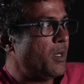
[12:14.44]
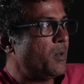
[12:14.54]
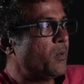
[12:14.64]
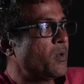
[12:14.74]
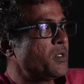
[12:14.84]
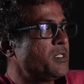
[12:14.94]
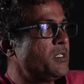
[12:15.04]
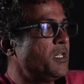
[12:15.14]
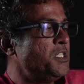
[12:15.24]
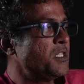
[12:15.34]
was
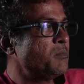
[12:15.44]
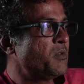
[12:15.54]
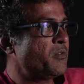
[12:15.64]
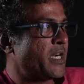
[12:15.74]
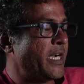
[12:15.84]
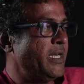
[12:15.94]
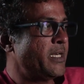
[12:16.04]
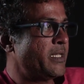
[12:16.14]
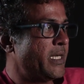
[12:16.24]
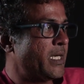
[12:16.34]
the germ of an
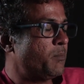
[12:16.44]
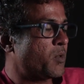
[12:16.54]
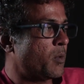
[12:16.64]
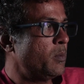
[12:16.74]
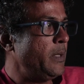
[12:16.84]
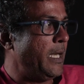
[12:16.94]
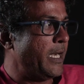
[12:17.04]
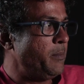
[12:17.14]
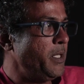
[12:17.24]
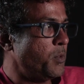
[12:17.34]
idea that probably
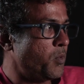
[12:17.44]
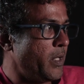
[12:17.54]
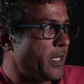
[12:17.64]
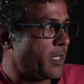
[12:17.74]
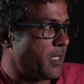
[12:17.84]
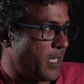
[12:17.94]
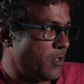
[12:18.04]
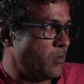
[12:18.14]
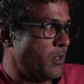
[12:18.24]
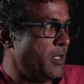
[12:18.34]
led me to Pulicat now,